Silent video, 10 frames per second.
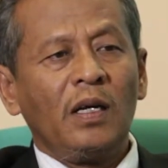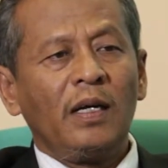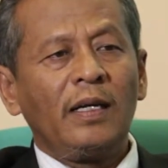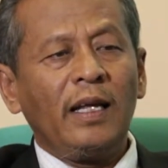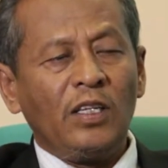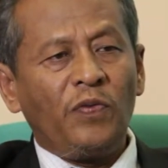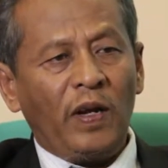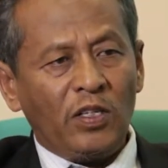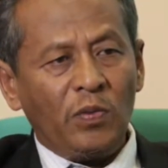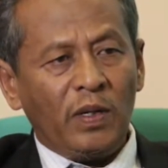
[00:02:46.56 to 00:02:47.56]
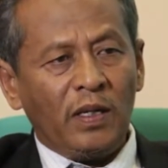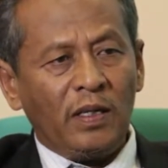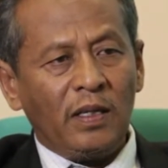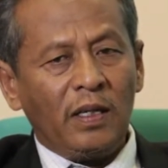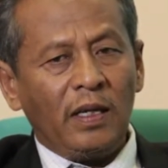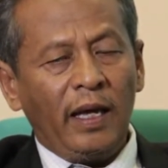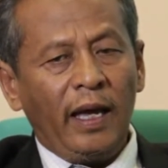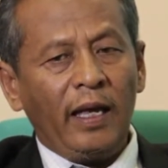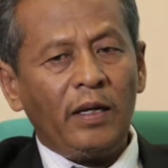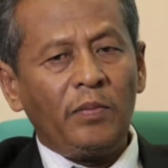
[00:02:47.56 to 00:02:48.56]
That is flexible,
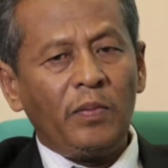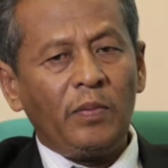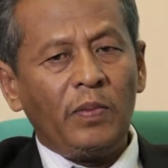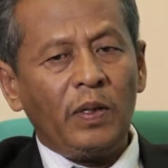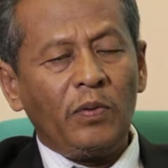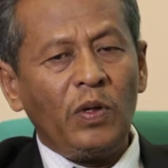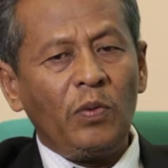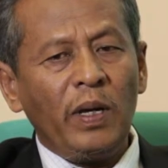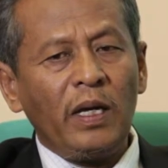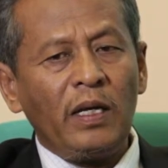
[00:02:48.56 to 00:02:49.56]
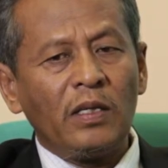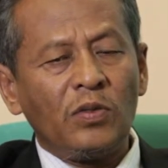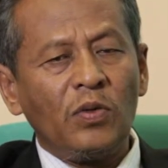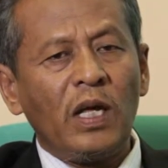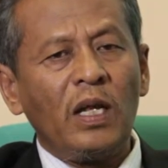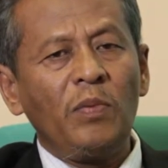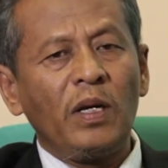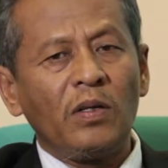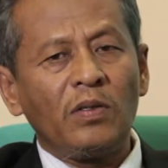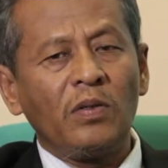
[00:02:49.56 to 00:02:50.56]
and we make it so
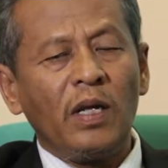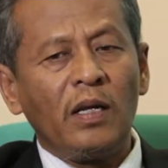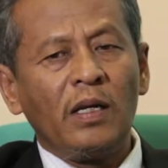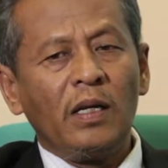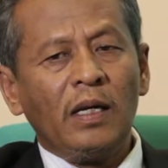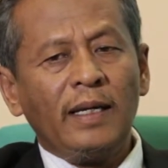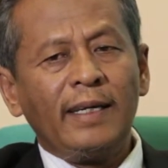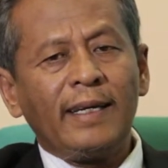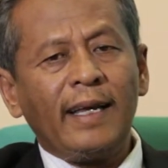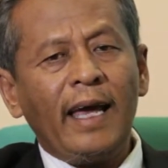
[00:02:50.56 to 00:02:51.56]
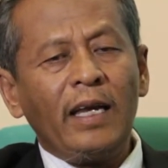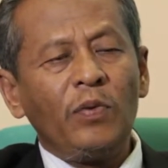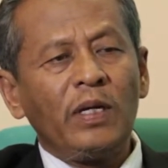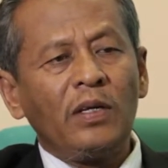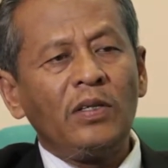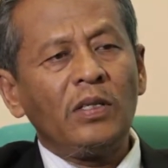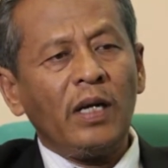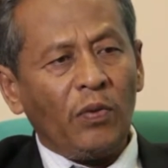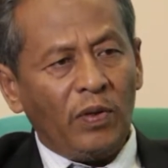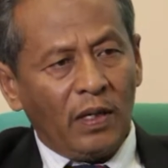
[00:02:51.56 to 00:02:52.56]
dynamic so that the client, we can
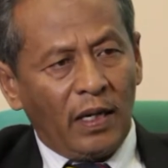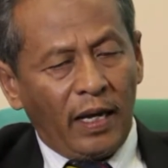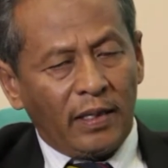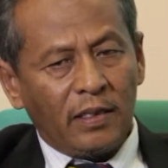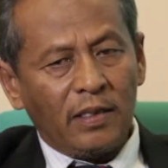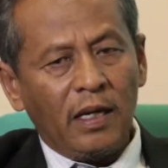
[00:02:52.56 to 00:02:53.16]
interact with the client,